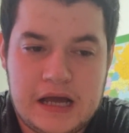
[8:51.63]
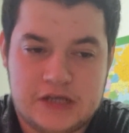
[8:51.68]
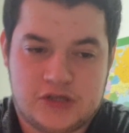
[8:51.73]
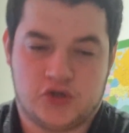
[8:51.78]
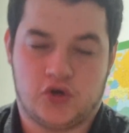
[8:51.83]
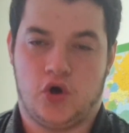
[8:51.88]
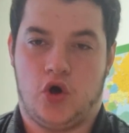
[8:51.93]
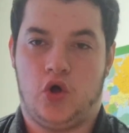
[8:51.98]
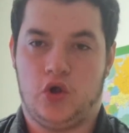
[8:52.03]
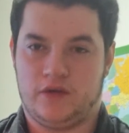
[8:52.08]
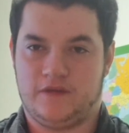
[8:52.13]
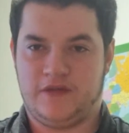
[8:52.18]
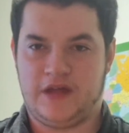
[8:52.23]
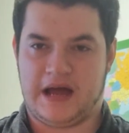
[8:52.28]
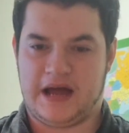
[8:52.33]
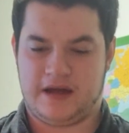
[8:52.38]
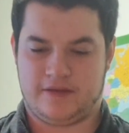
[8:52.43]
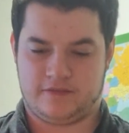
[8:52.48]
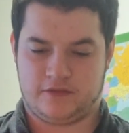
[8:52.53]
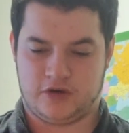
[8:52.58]
So all of
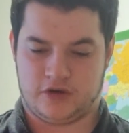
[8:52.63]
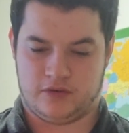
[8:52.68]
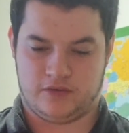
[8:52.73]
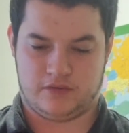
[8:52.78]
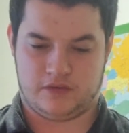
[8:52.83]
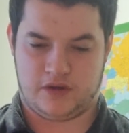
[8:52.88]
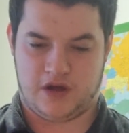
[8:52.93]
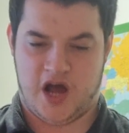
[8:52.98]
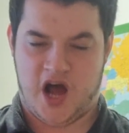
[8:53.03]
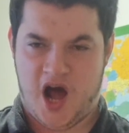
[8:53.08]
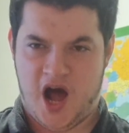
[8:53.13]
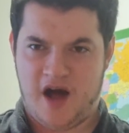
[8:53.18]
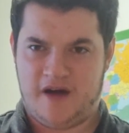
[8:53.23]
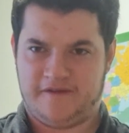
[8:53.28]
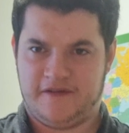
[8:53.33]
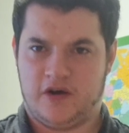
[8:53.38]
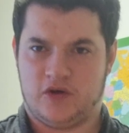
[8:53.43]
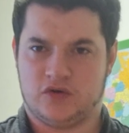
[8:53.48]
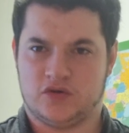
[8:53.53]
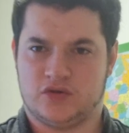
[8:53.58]
that, you know, a
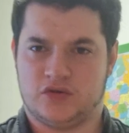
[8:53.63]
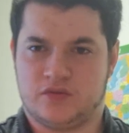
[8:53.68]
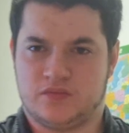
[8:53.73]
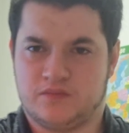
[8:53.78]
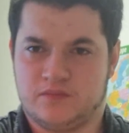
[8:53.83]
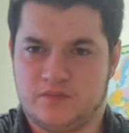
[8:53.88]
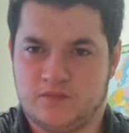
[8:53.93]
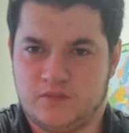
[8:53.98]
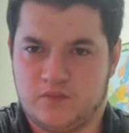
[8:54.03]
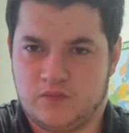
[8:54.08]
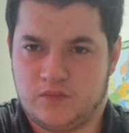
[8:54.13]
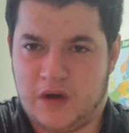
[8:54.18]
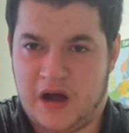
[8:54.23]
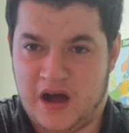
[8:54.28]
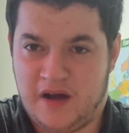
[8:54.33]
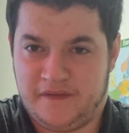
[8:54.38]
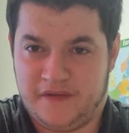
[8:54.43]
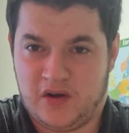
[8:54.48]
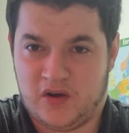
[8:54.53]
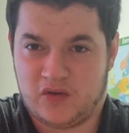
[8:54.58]
half
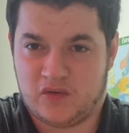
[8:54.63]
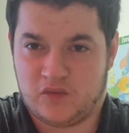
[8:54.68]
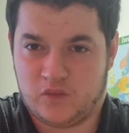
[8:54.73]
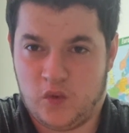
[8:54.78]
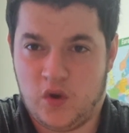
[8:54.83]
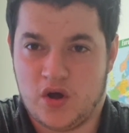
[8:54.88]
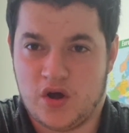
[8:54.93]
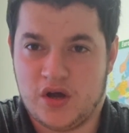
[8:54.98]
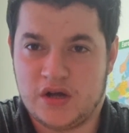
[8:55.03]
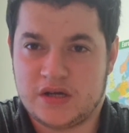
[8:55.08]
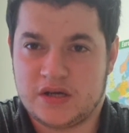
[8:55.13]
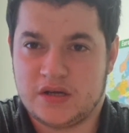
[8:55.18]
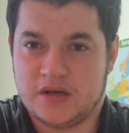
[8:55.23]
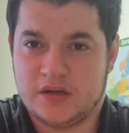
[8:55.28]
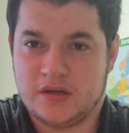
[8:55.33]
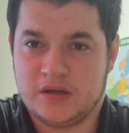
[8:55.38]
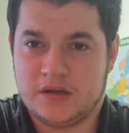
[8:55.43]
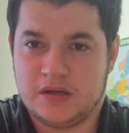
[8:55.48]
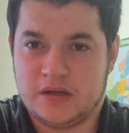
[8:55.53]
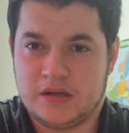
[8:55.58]
hour work,
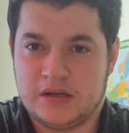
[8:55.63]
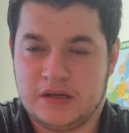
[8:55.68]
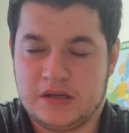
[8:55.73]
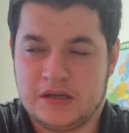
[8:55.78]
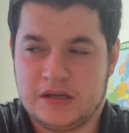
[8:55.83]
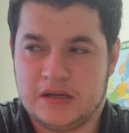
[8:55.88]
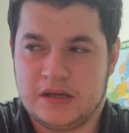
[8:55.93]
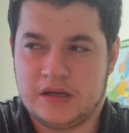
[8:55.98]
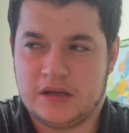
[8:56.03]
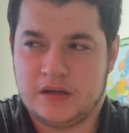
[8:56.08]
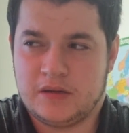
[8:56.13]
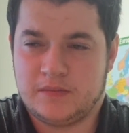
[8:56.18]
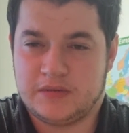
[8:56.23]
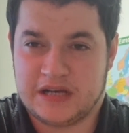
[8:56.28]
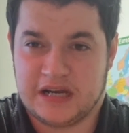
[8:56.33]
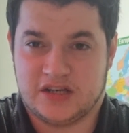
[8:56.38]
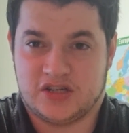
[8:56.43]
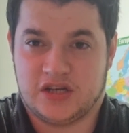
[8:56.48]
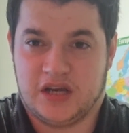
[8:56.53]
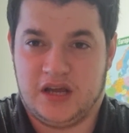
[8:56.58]

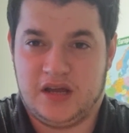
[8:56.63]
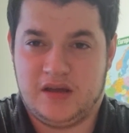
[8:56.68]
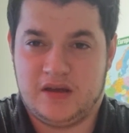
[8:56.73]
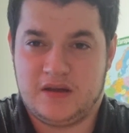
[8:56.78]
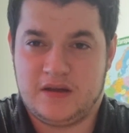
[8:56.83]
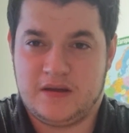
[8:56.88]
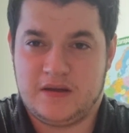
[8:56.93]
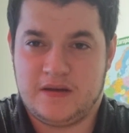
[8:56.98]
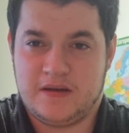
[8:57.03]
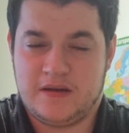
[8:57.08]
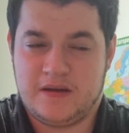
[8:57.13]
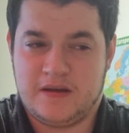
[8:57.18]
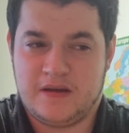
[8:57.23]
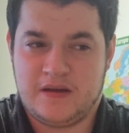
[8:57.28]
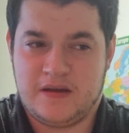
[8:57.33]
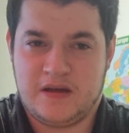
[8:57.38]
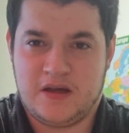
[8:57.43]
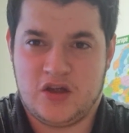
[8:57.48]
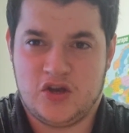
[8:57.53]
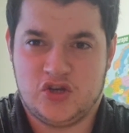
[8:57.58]
potentially,
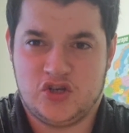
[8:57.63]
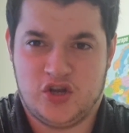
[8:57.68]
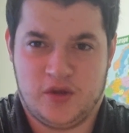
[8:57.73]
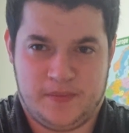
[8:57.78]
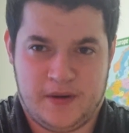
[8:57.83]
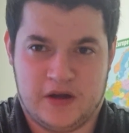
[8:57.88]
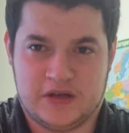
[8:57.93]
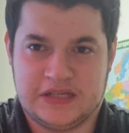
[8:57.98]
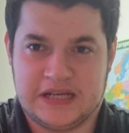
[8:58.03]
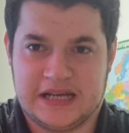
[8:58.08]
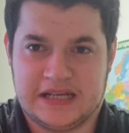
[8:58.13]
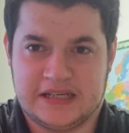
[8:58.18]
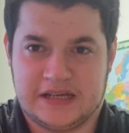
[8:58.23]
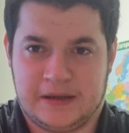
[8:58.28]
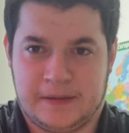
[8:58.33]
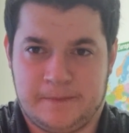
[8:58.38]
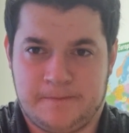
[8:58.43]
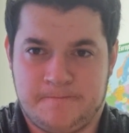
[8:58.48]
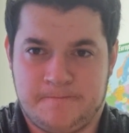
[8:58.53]
£2.80.